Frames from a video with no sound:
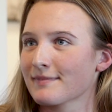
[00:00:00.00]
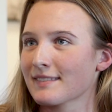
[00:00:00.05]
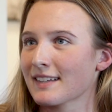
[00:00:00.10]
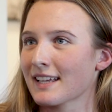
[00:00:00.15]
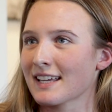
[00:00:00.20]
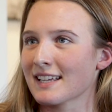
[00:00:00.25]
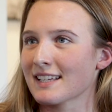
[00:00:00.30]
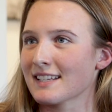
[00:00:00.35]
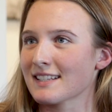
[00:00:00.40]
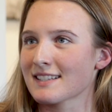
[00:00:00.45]

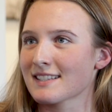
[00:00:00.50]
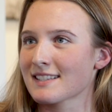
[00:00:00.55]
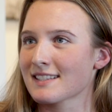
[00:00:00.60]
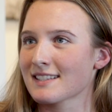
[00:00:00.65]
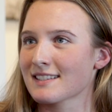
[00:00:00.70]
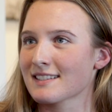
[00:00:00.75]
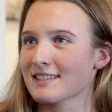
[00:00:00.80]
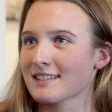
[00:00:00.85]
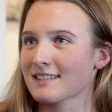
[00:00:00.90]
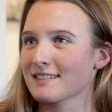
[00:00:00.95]
is
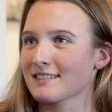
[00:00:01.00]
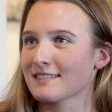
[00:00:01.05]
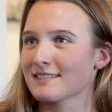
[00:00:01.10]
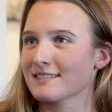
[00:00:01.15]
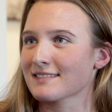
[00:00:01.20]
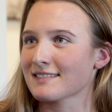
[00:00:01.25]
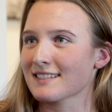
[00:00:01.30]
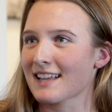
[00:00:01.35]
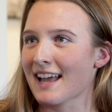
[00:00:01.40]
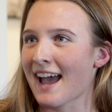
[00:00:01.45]

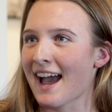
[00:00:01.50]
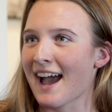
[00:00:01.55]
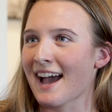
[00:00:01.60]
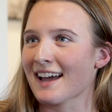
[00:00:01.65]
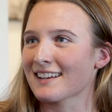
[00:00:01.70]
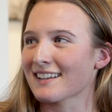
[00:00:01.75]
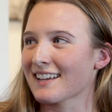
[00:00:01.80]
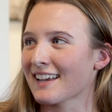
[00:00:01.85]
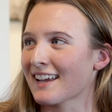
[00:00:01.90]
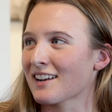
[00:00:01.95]

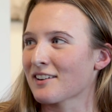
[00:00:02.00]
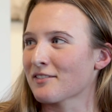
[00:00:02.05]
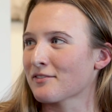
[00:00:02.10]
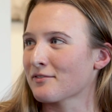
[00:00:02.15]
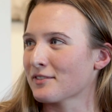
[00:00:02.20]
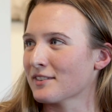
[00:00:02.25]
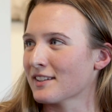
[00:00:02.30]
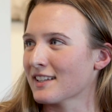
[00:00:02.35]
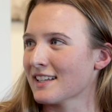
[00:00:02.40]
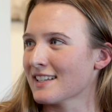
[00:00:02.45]
at Anna
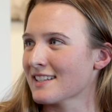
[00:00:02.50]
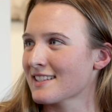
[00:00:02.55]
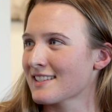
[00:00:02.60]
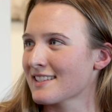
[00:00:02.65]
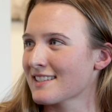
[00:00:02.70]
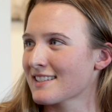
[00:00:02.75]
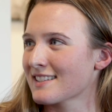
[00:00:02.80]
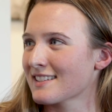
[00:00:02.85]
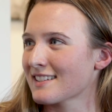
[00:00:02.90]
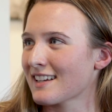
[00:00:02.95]

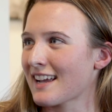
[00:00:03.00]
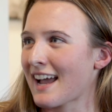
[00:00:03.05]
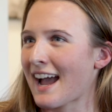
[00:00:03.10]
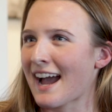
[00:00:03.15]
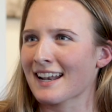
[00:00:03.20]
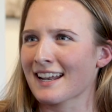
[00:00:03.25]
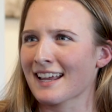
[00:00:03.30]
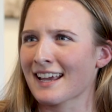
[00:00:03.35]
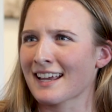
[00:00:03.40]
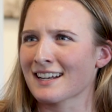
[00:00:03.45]
Felice,
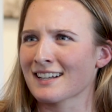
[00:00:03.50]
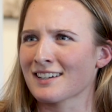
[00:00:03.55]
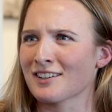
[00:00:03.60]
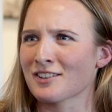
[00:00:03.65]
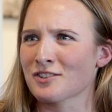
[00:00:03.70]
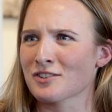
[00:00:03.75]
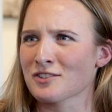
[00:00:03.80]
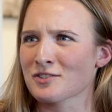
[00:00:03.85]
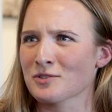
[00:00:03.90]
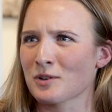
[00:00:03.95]
at
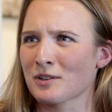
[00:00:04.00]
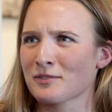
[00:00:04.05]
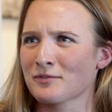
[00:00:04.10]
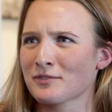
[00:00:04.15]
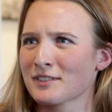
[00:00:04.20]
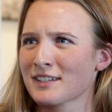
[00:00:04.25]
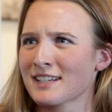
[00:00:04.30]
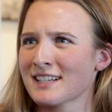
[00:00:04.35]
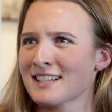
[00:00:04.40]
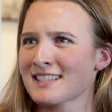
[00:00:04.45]

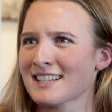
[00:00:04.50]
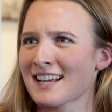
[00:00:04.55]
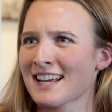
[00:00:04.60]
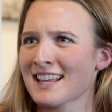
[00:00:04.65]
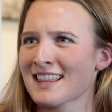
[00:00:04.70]
Anna_Felice, I